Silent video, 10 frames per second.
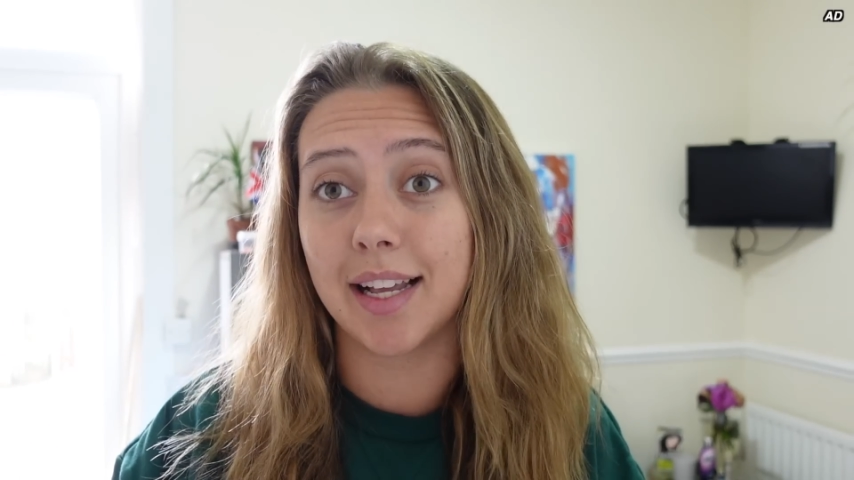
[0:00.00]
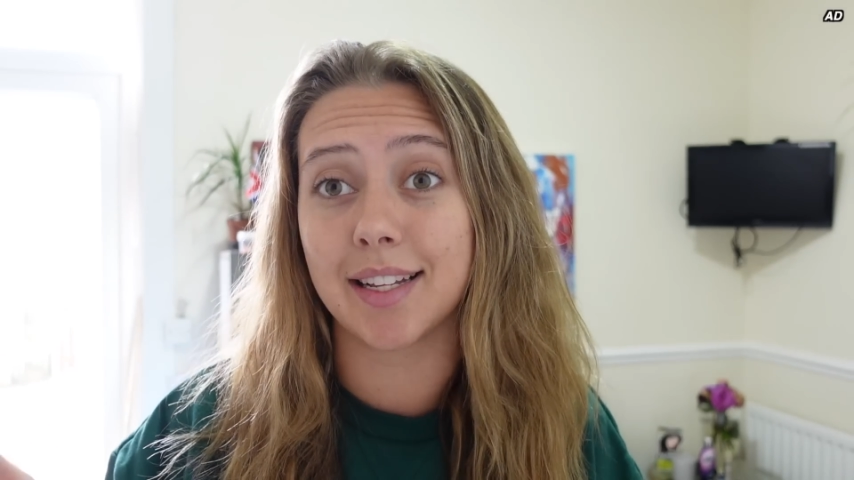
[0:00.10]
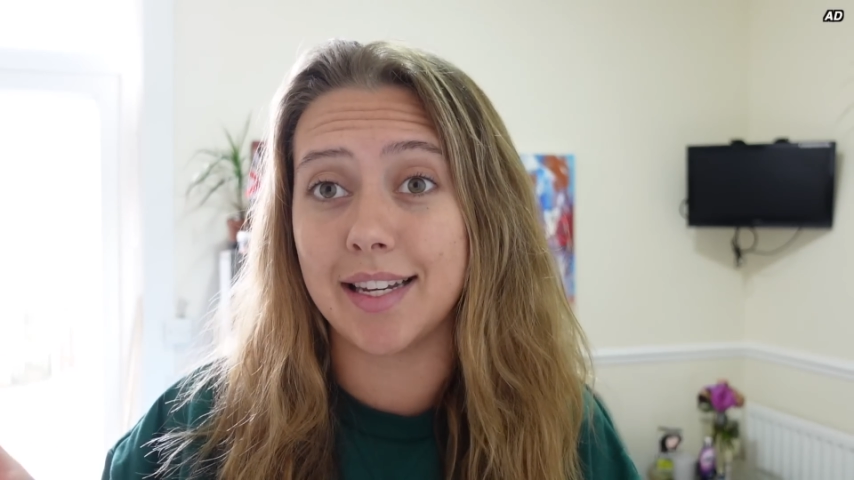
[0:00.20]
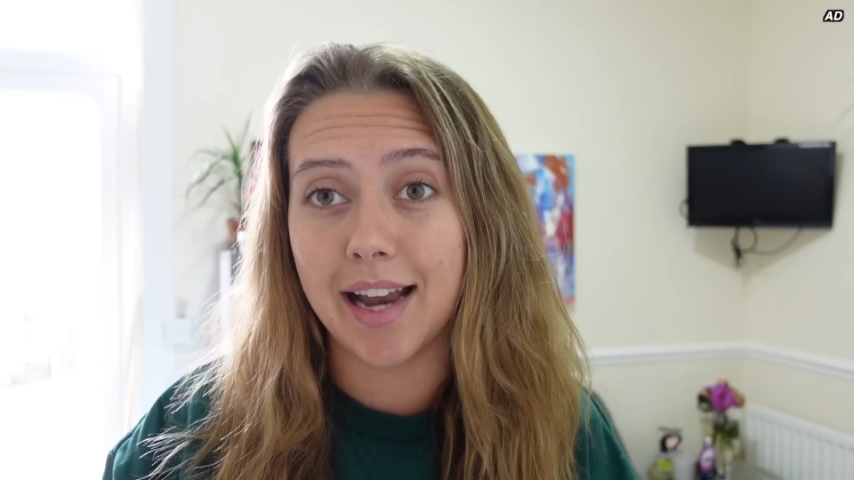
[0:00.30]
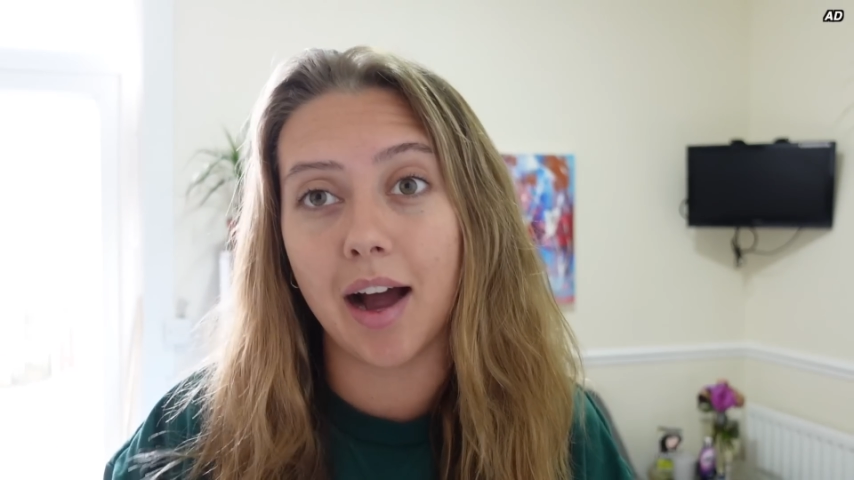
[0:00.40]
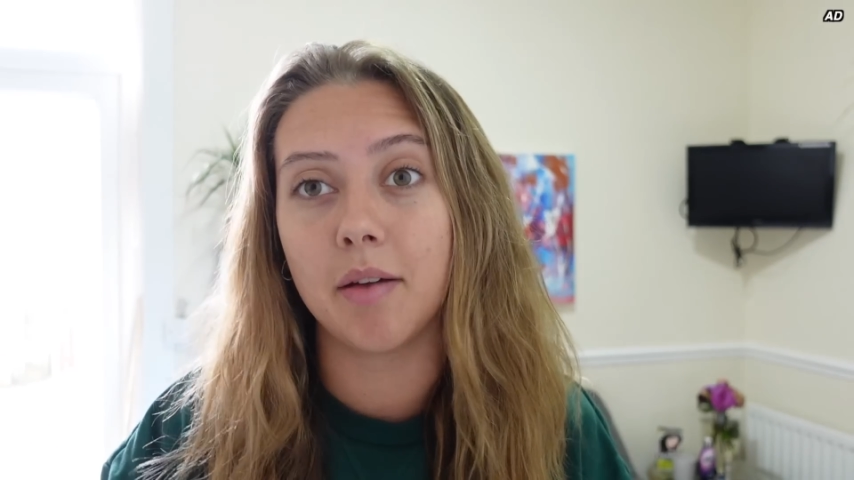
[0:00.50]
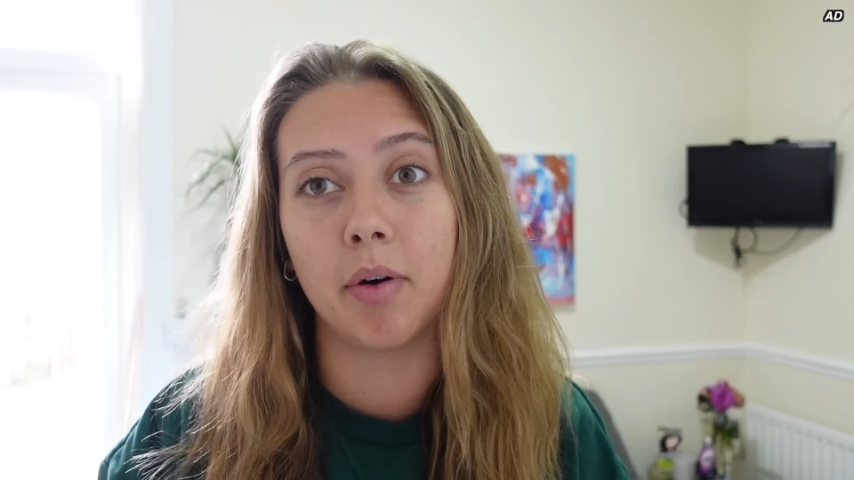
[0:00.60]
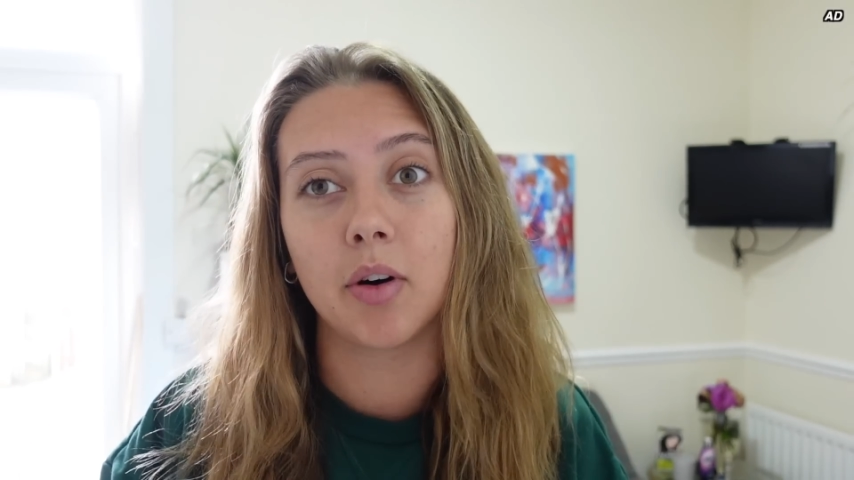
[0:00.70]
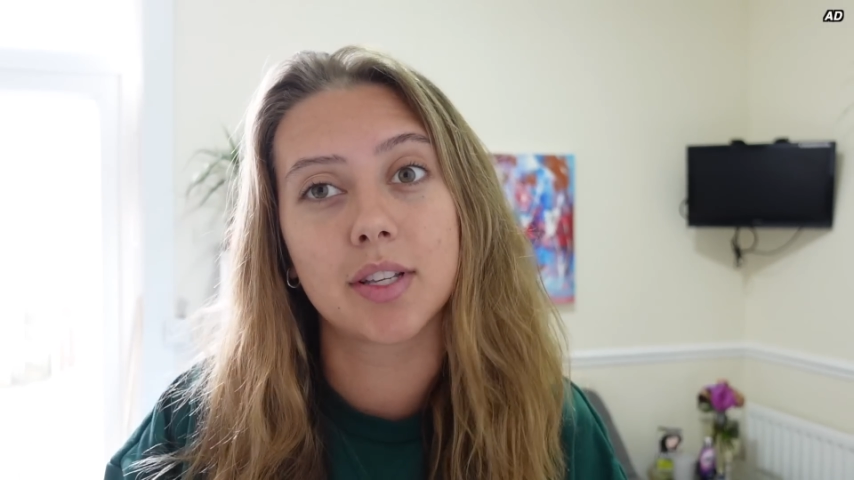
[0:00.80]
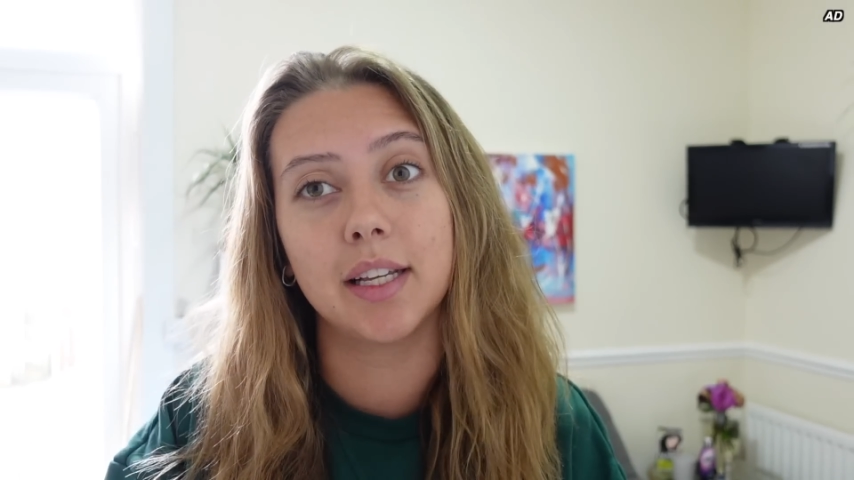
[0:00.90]
That's 9
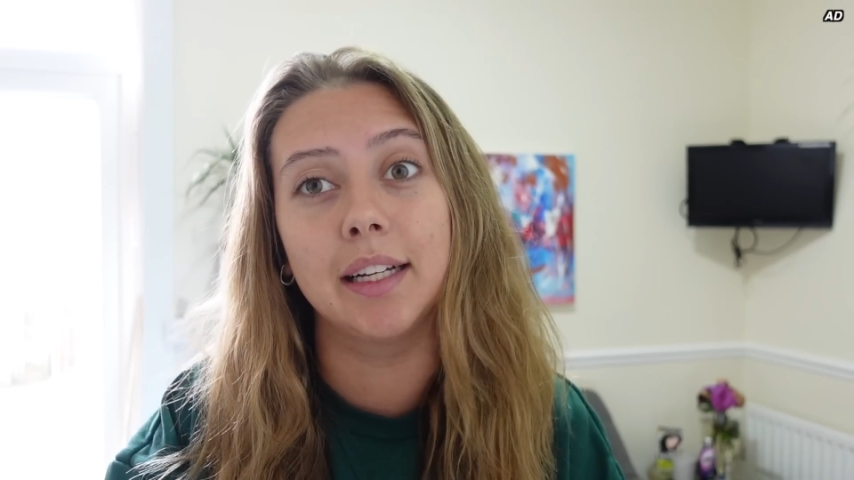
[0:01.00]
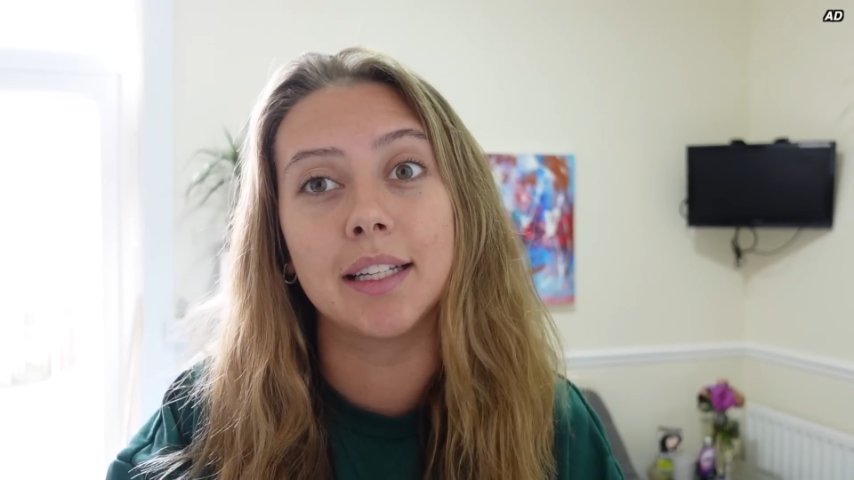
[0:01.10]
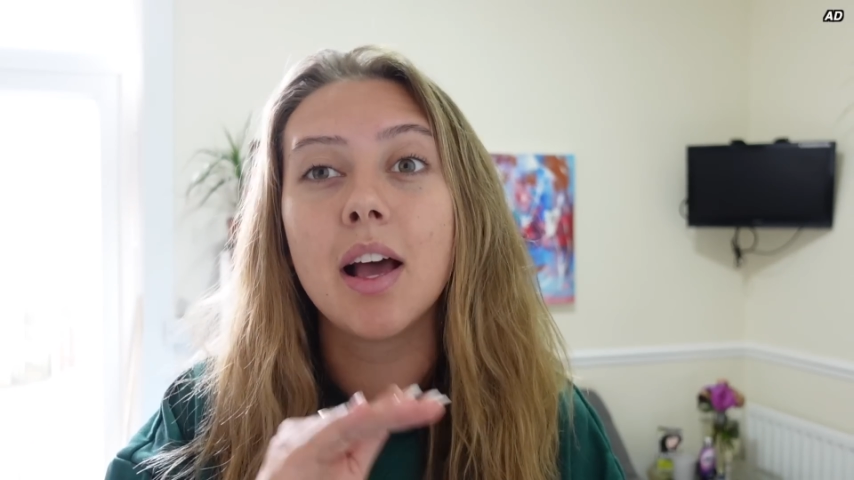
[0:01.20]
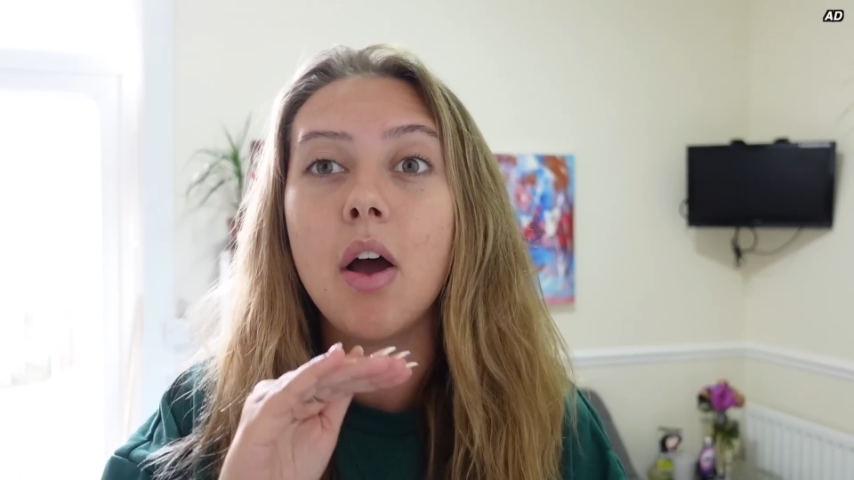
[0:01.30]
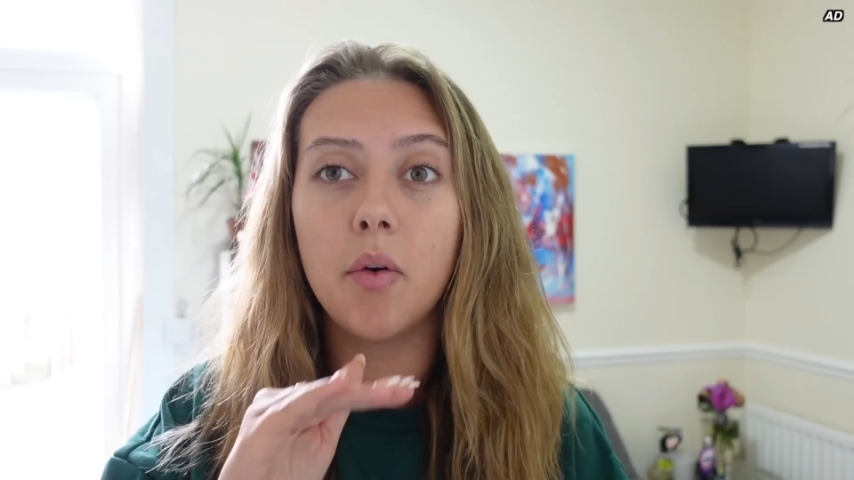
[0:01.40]
boxes